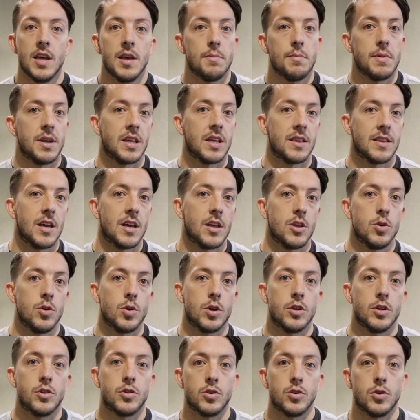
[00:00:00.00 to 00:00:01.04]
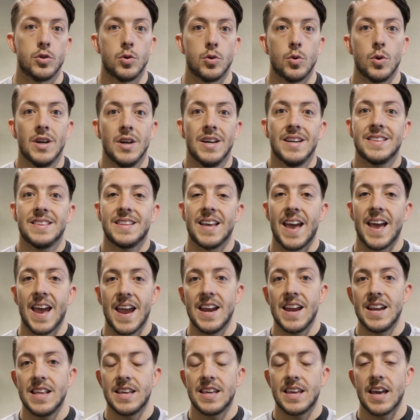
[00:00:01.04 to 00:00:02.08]
meaning that you could do the
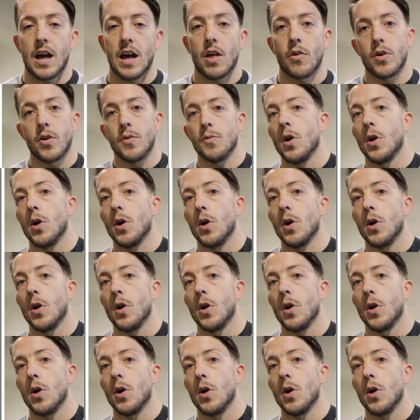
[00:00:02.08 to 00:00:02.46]
80 calorie